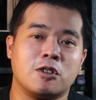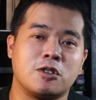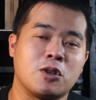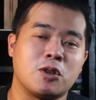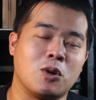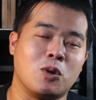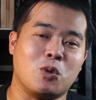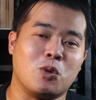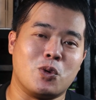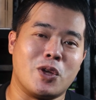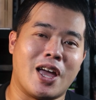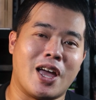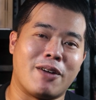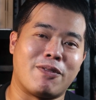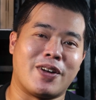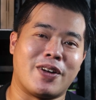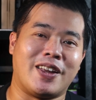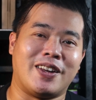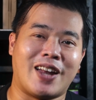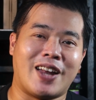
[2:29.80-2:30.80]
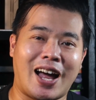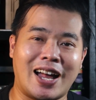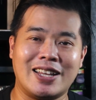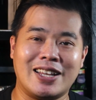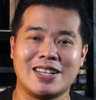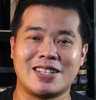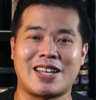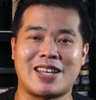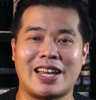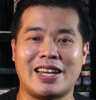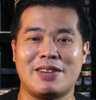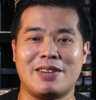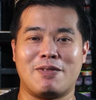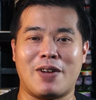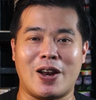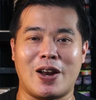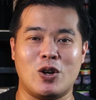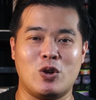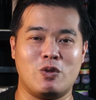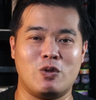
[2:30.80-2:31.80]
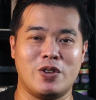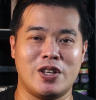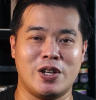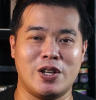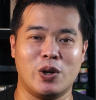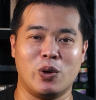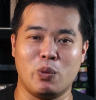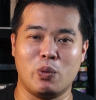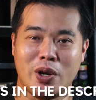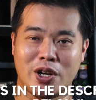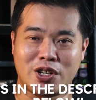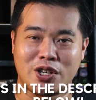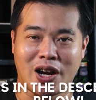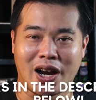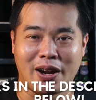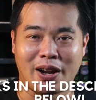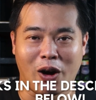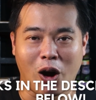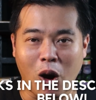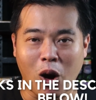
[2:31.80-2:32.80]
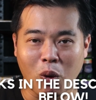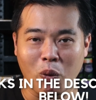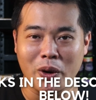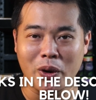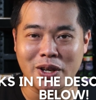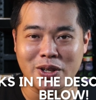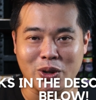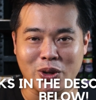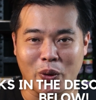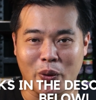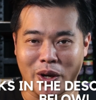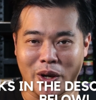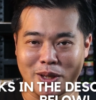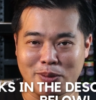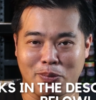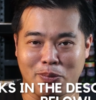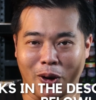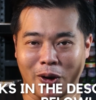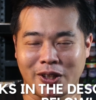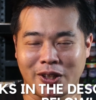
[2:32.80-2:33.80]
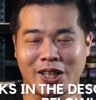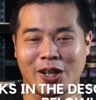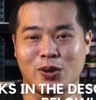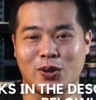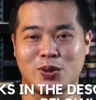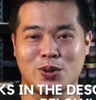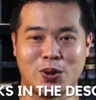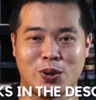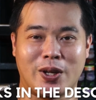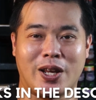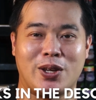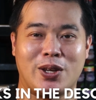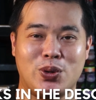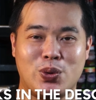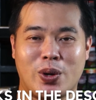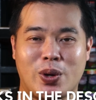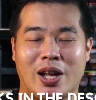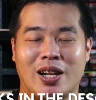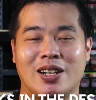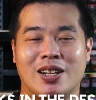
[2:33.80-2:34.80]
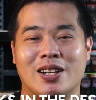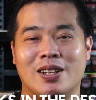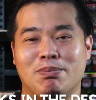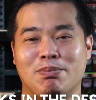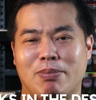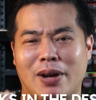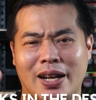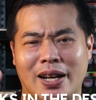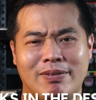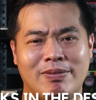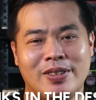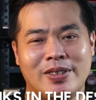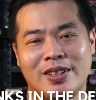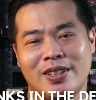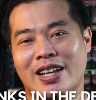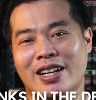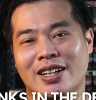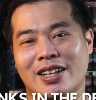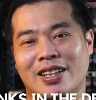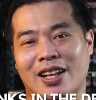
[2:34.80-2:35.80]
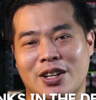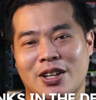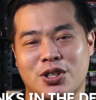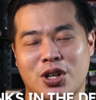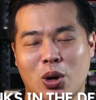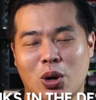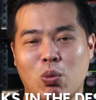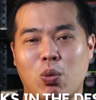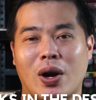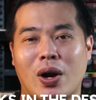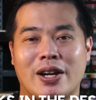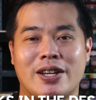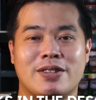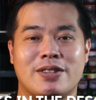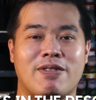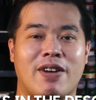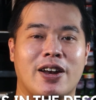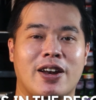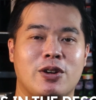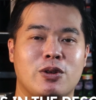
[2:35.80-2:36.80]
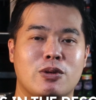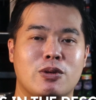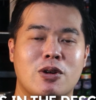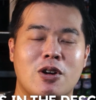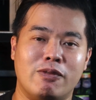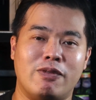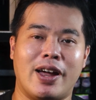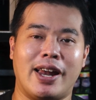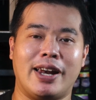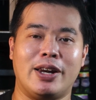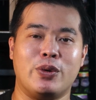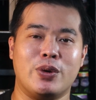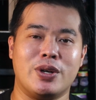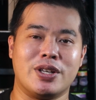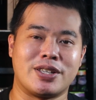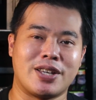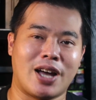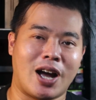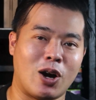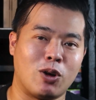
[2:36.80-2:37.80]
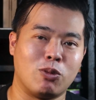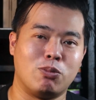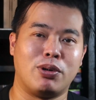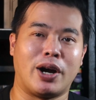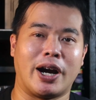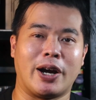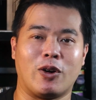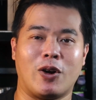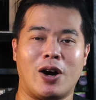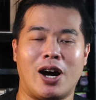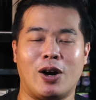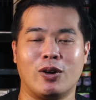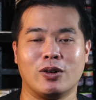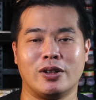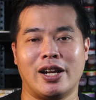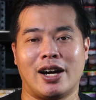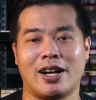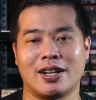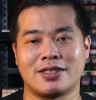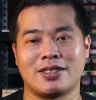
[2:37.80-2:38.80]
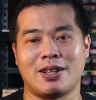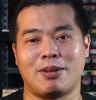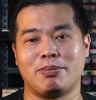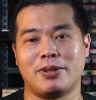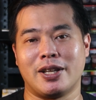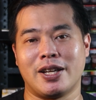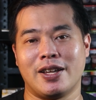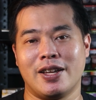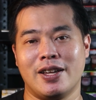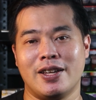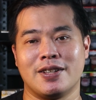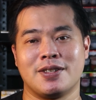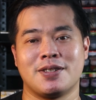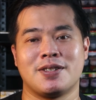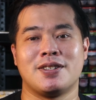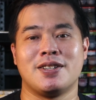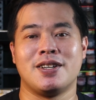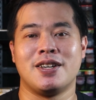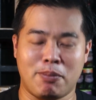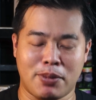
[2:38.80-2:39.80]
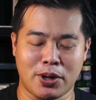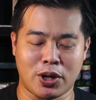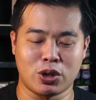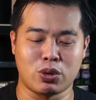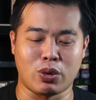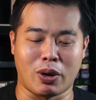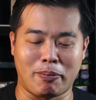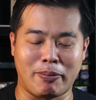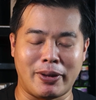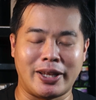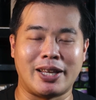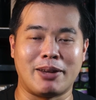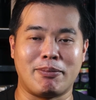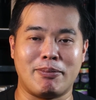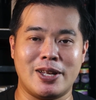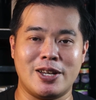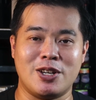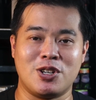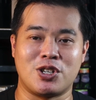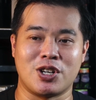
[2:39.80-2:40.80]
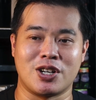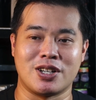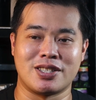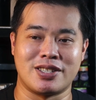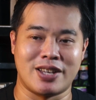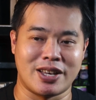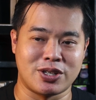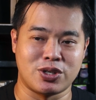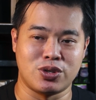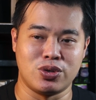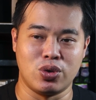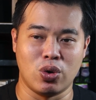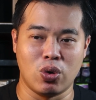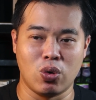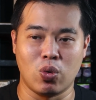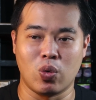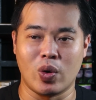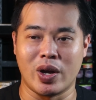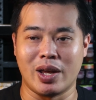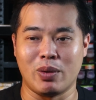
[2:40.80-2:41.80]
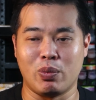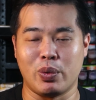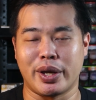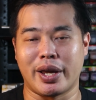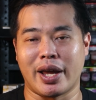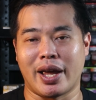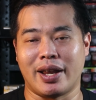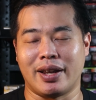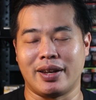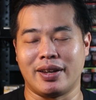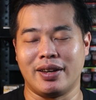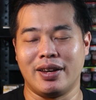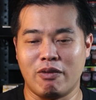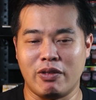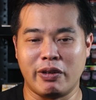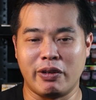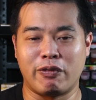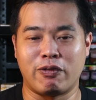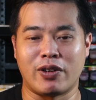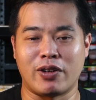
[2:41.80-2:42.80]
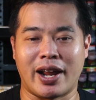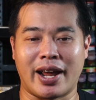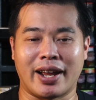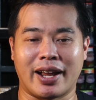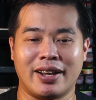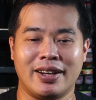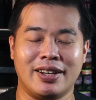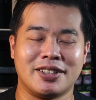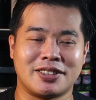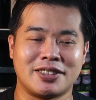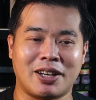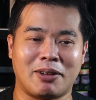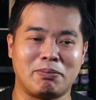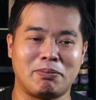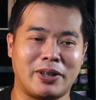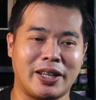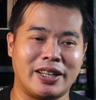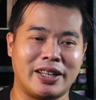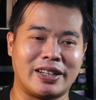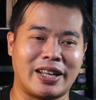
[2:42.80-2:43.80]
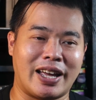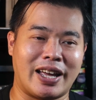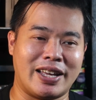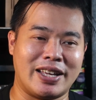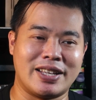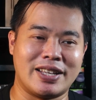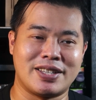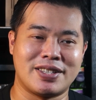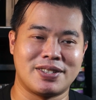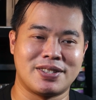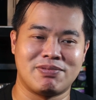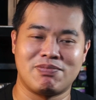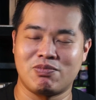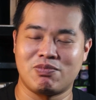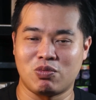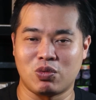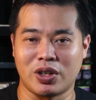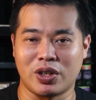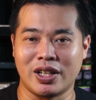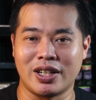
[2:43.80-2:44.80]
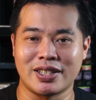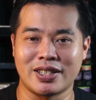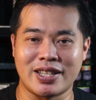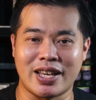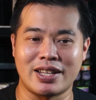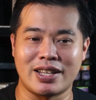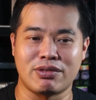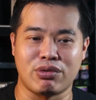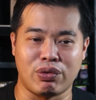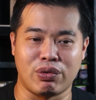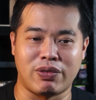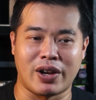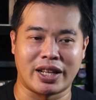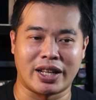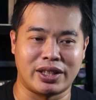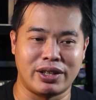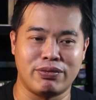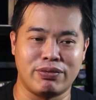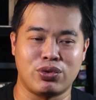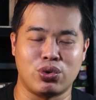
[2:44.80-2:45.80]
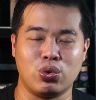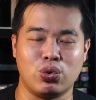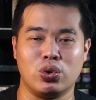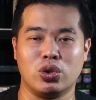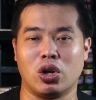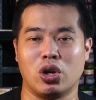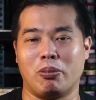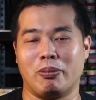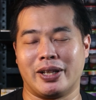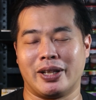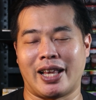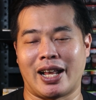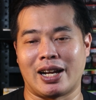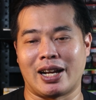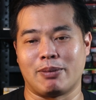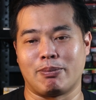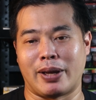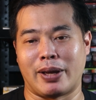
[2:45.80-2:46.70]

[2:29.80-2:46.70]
So we have an understanding value video which I always point out so that you can learn. But in a nutshell, what is value? Value is how bright or how dark something is. Because we are painting miniatures, there's no way we can reflect something that is, in a sense, reflective through non-metallic